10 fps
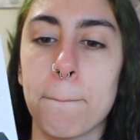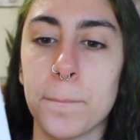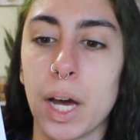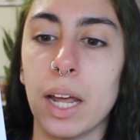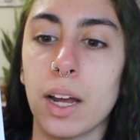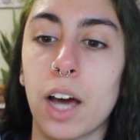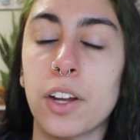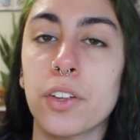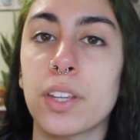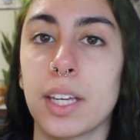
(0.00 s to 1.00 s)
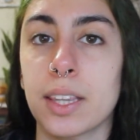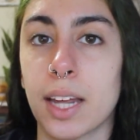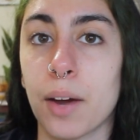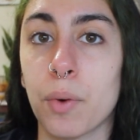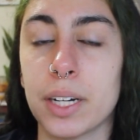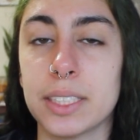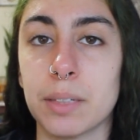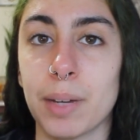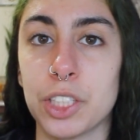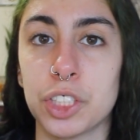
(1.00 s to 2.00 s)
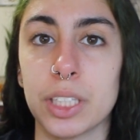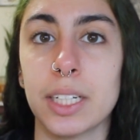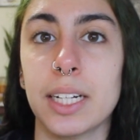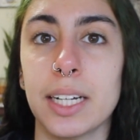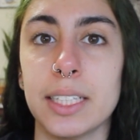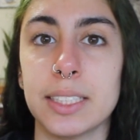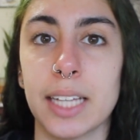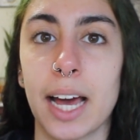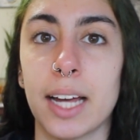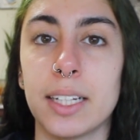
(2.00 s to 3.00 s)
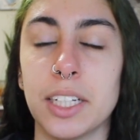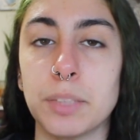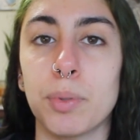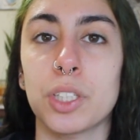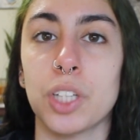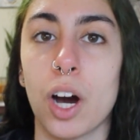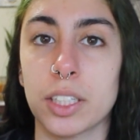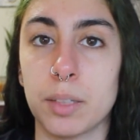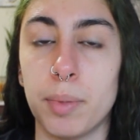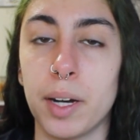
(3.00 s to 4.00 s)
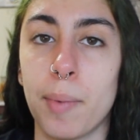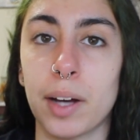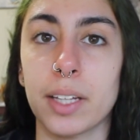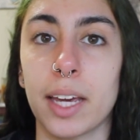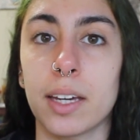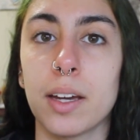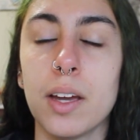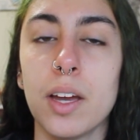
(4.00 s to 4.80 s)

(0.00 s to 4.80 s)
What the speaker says: But another thing that I wanted to mention is that this book talks a bit about like